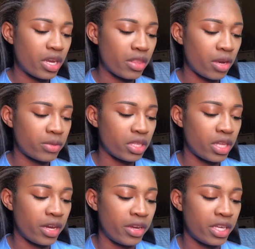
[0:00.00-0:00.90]
and I thought it was
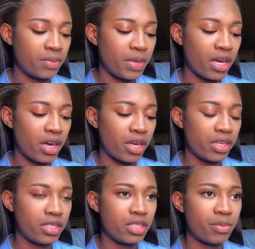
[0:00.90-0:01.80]
hilarious,
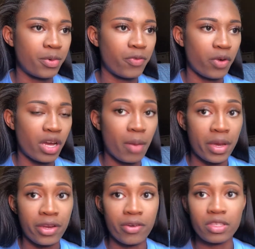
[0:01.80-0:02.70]
because before I got
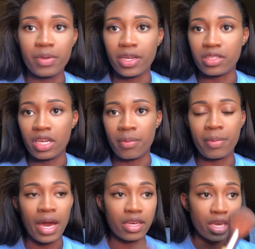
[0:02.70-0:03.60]
my nose piercing
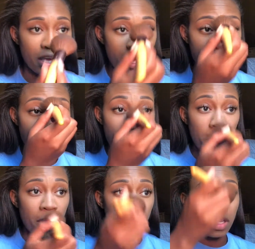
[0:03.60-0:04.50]
back in
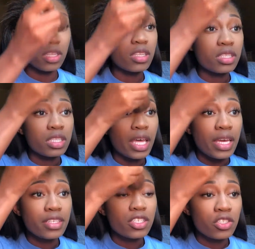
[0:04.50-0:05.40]

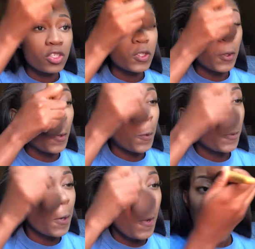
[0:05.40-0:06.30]
late
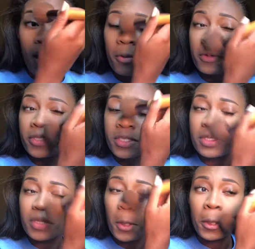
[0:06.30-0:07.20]
June, I
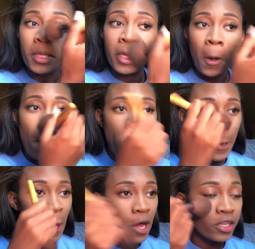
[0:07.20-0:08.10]
was like, oh my
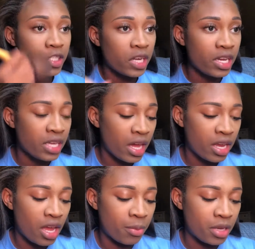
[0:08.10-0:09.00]
god, should I get
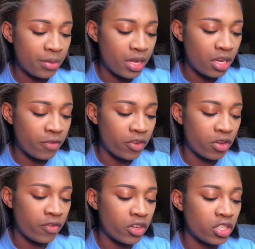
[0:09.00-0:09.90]
it? I'm gonna be
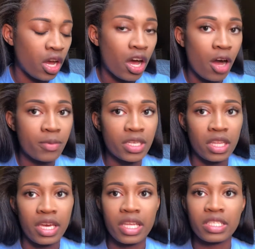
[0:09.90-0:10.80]
interviewing for jobs, and
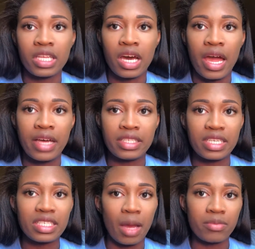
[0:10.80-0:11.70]
like it's not as
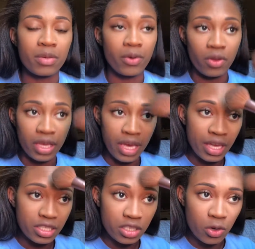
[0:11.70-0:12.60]
acceptable, I
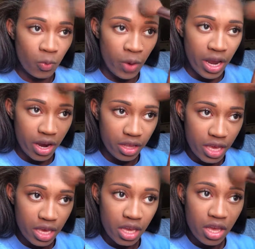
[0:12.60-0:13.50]
guess, to wear
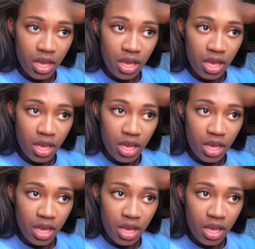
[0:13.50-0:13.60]
like